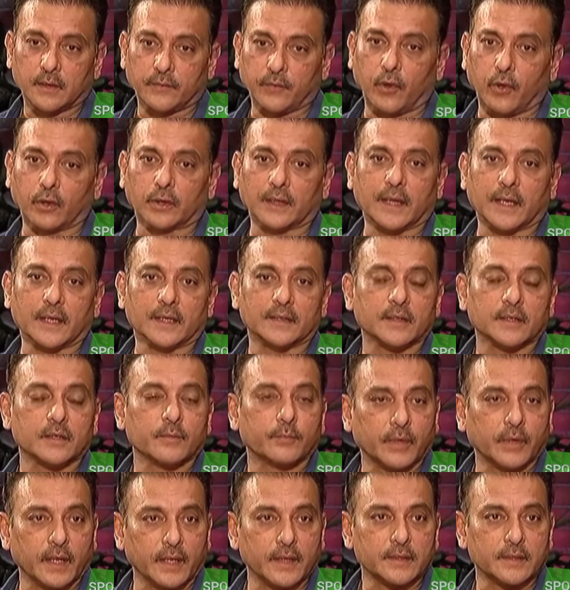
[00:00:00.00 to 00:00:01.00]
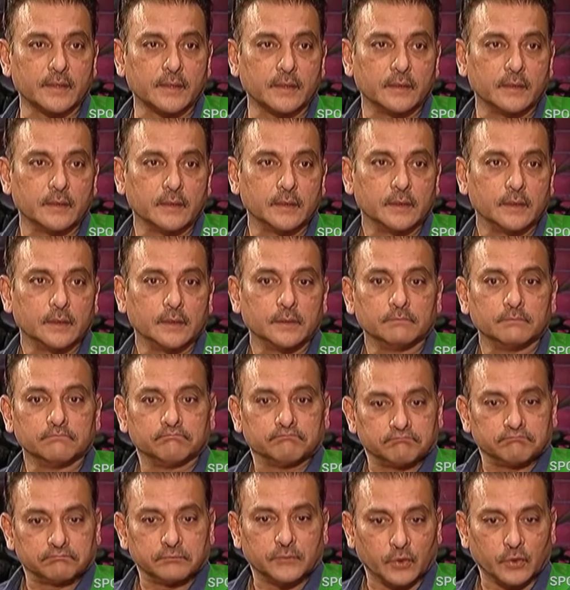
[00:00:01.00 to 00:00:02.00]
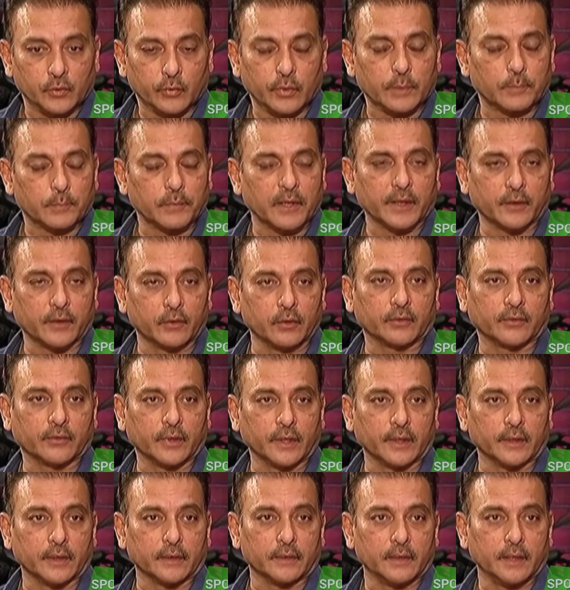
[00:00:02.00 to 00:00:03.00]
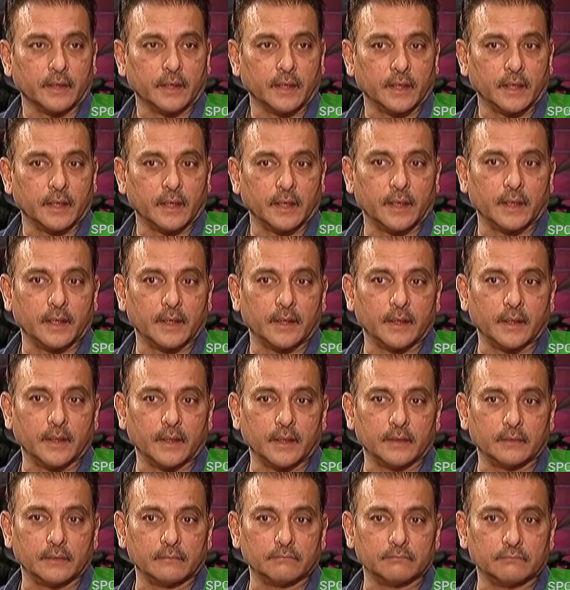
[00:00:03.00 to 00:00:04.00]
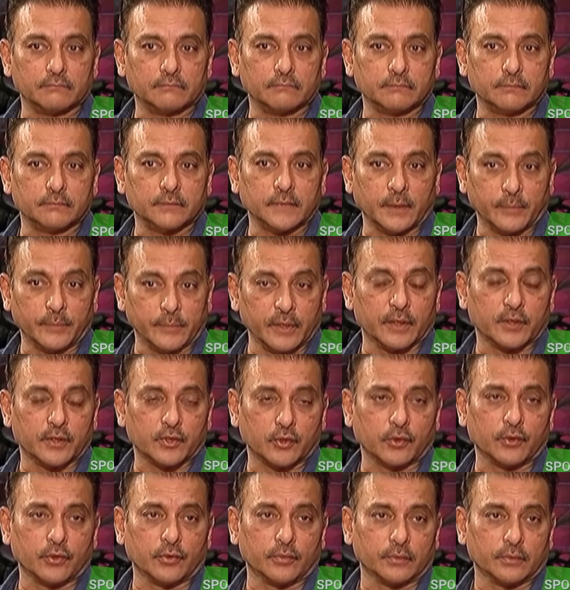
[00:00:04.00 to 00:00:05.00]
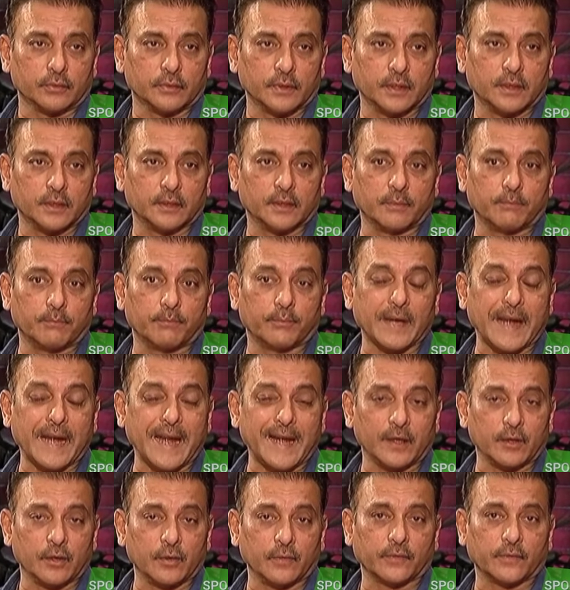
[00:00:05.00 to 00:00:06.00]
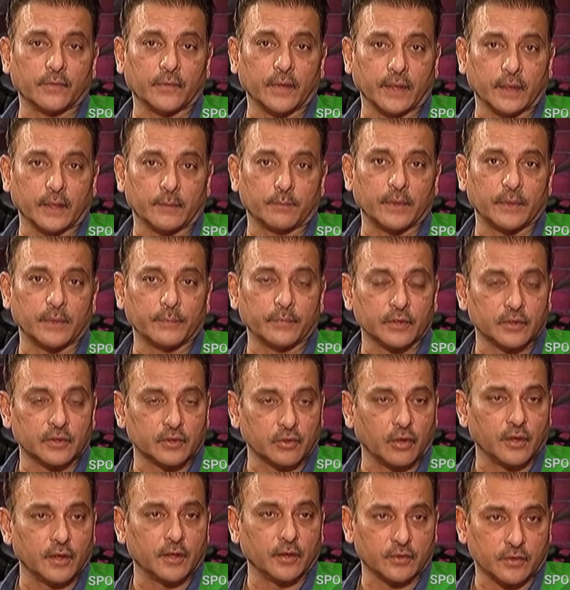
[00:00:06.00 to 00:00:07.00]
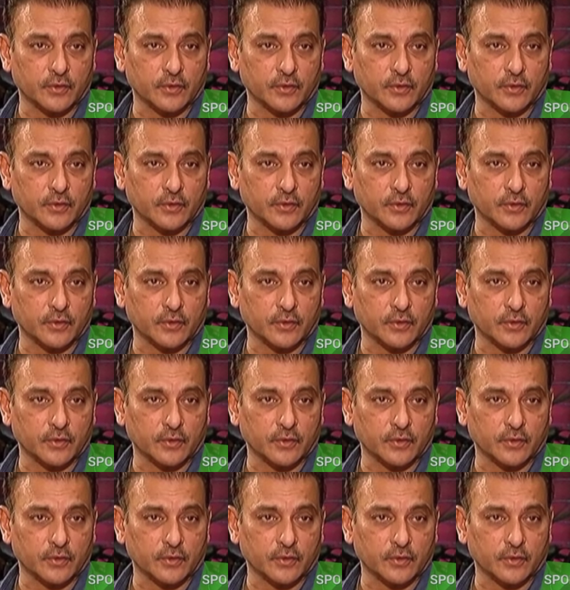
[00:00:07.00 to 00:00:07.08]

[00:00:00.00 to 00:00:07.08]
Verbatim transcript: if all that is in place, you will play good cricket. And uh, let me assure you, the, the brand of cricket people saw in